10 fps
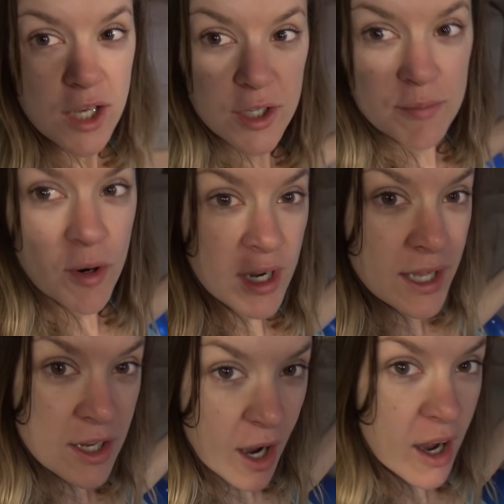Good
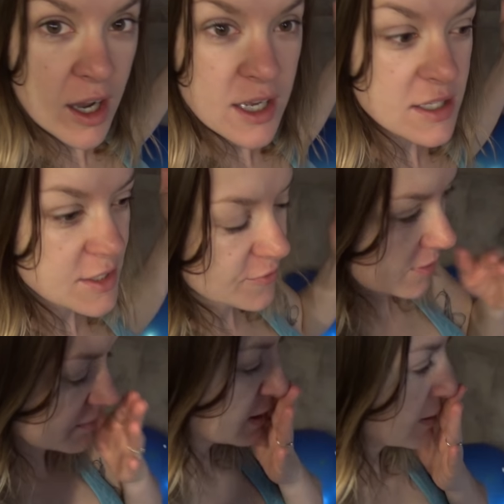morning, guys.
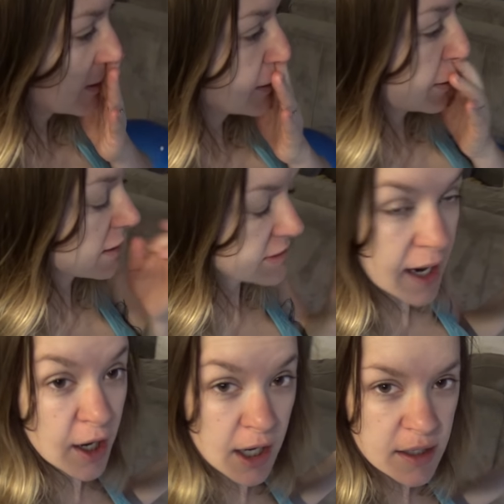From me,
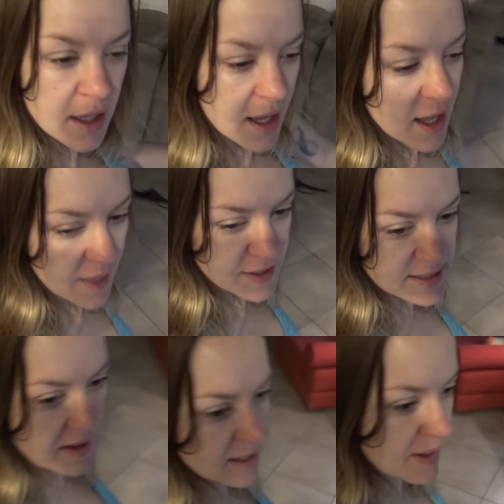Terra, the
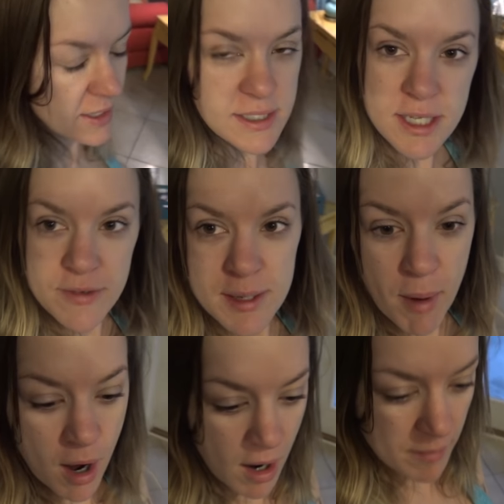Smelly Belly TV
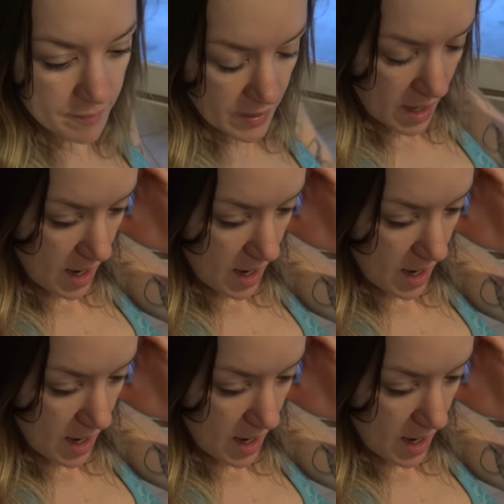mom.